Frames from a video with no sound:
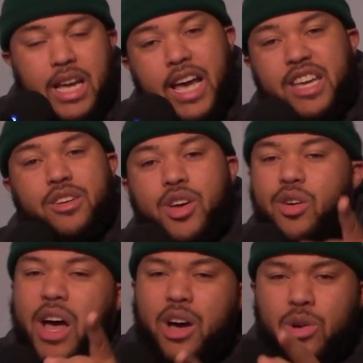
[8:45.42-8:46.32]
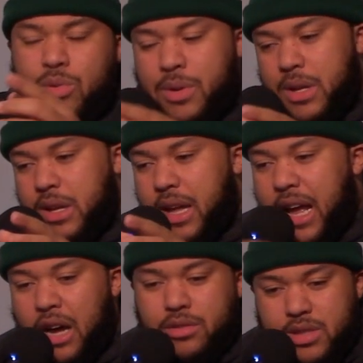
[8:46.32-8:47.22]
And you know how...
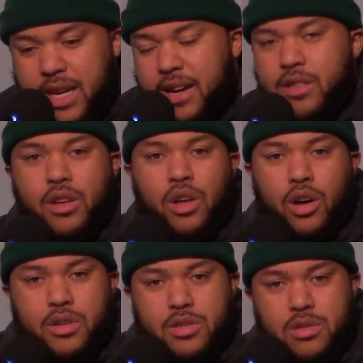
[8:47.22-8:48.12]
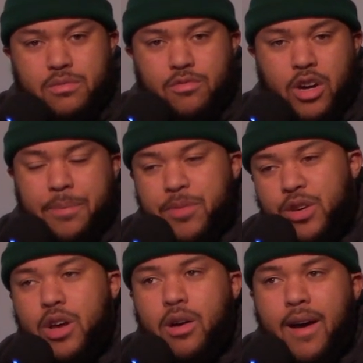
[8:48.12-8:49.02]
outside of the loss, right? You
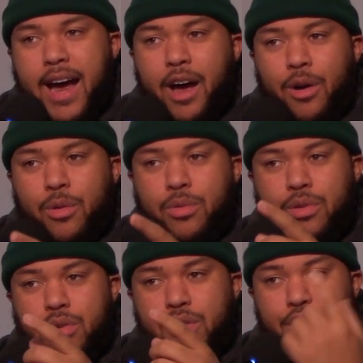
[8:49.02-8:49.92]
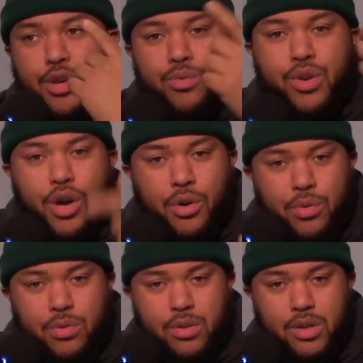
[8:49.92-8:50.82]
know how you
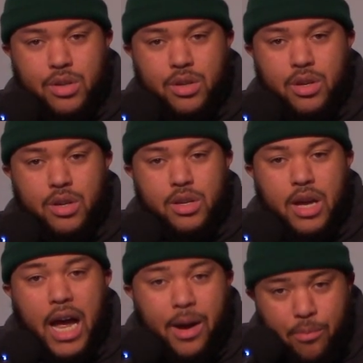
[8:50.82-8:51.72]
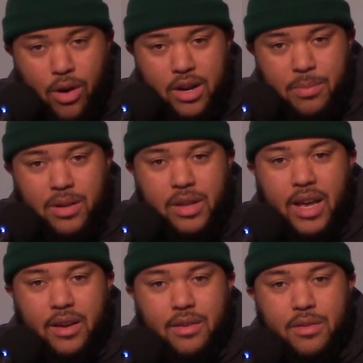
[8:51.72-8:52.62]
know I'm right about that?